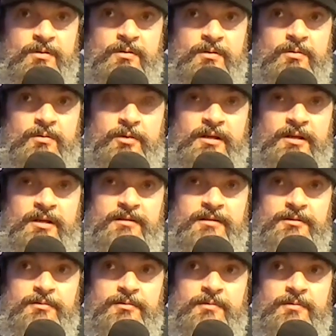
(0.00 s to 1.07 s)
what did I
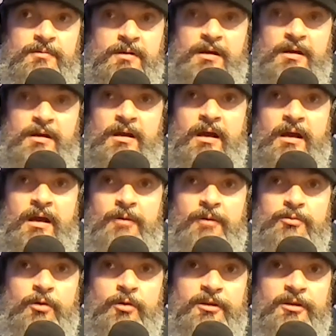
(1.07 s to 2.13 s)
do? I was
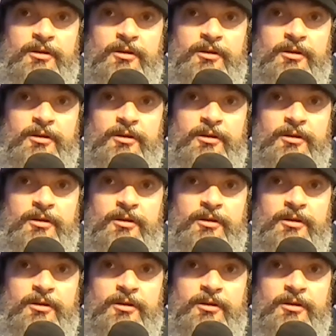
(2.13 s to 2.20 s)
working